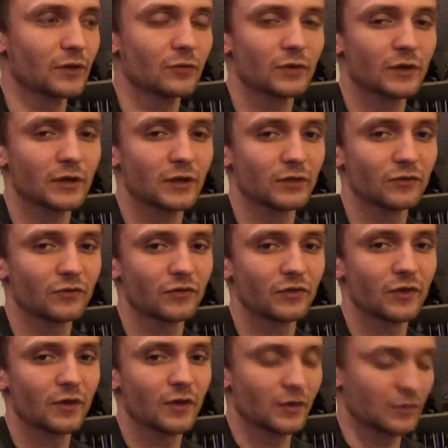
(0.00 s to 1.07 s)
they were kids,
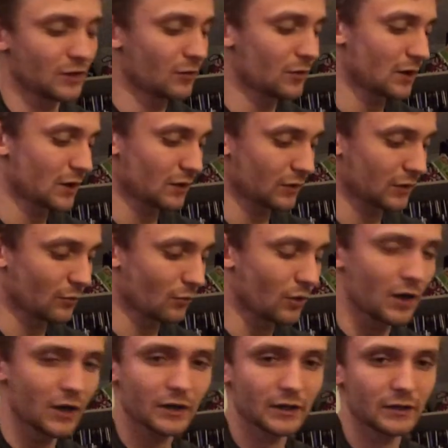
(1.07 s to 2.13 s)
they would uh, like
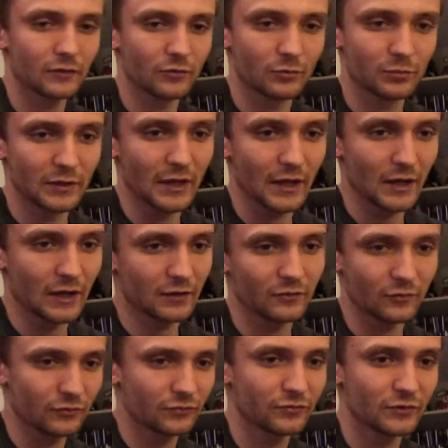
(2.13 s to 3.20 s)
walk and there would be
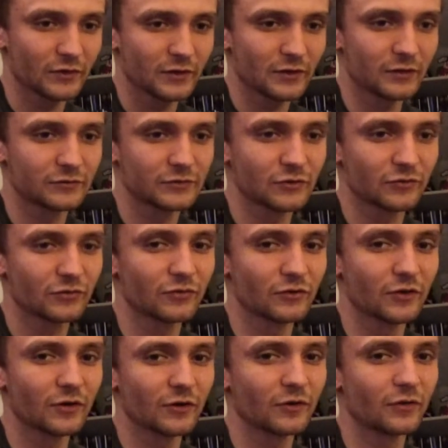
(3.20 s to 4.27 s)
ankle foot of just
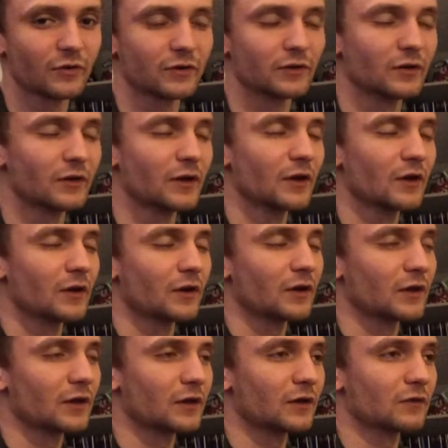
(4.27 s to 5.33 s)
snow, and
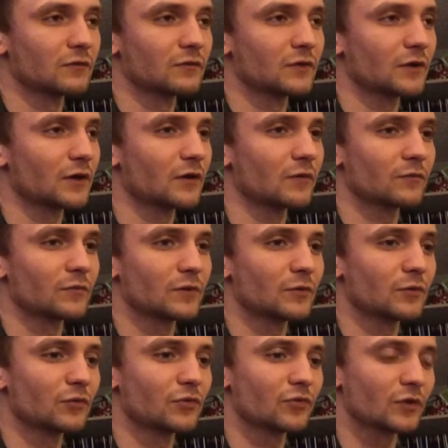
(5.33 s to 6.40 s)
and um, it
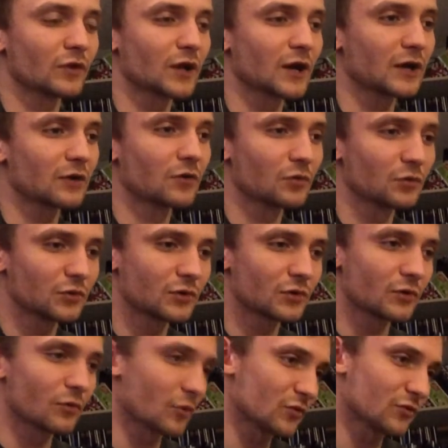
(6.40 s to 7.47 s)
was a lot
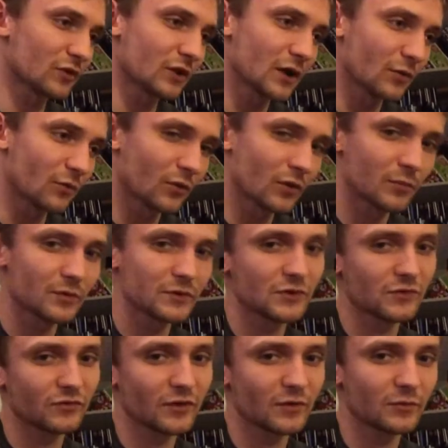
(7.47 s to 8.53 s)
colder or it was a lot warmer in
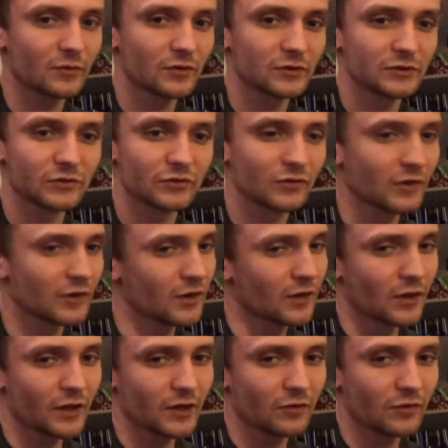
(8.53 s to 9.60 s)
summer, just
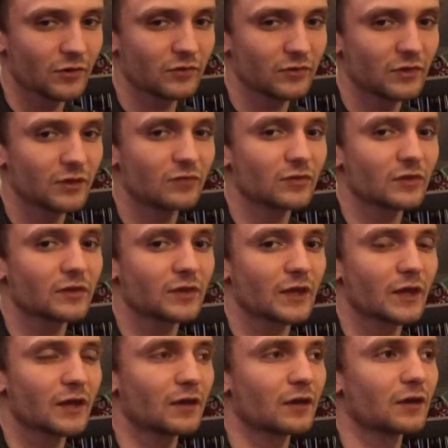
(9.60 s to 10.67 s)
like crazy things like
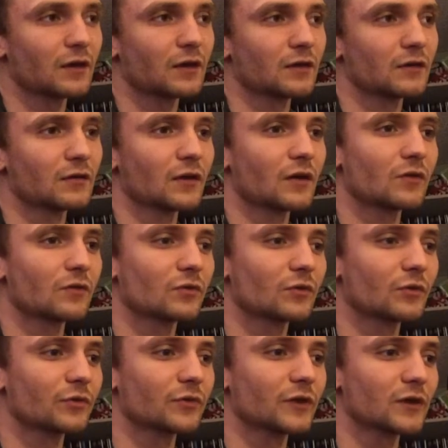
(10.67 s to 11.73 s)
that, and other
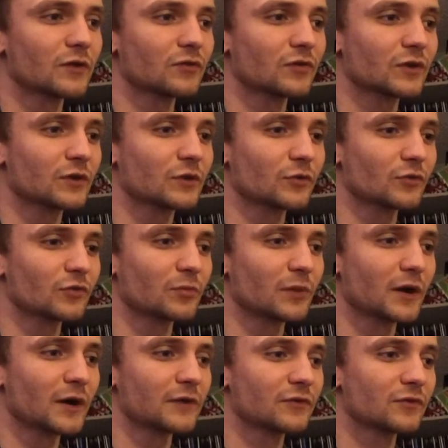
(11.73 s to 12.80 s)
little things like little
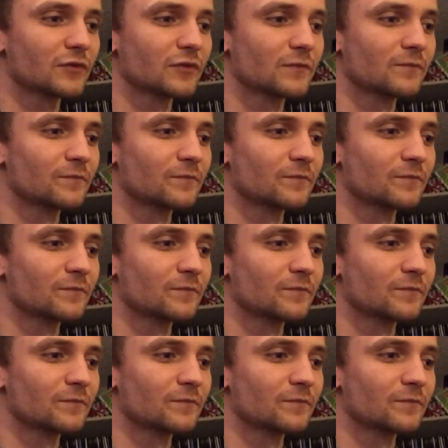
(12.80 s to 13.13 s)
spots.